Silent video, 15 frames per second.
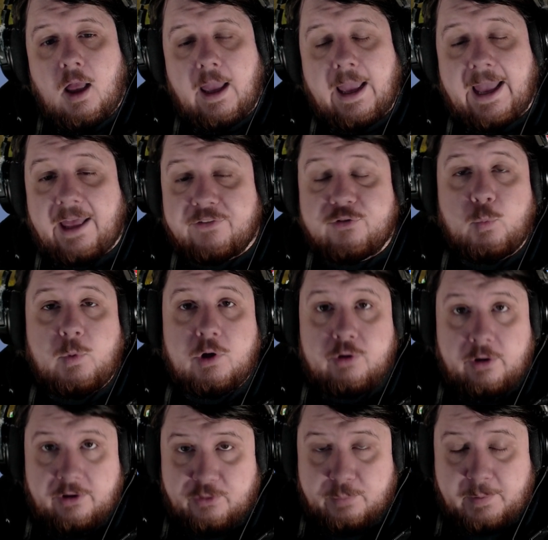As a
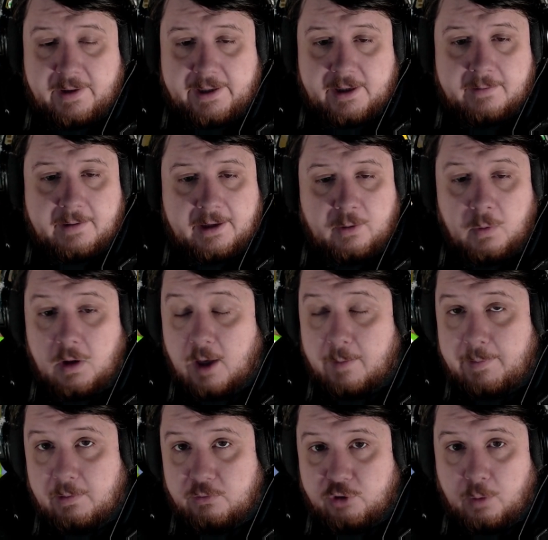wilderness player, I know a lot of
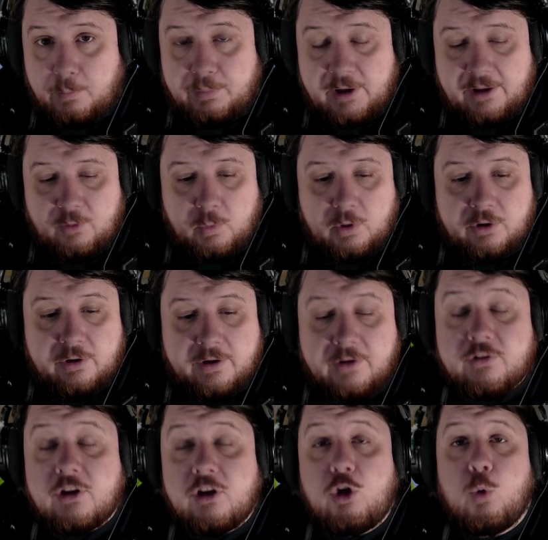people don't play the wilderness,
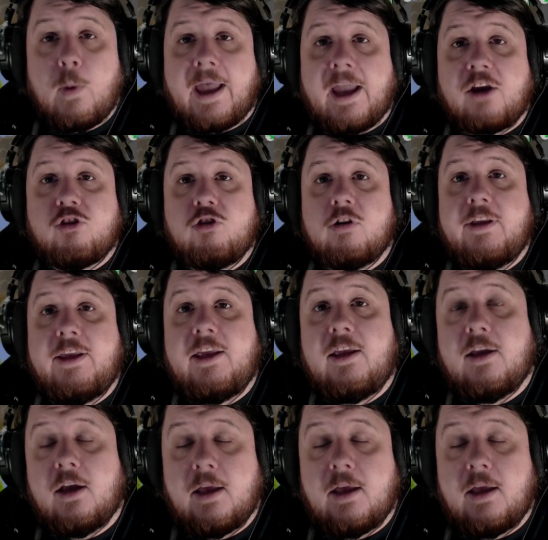you actually,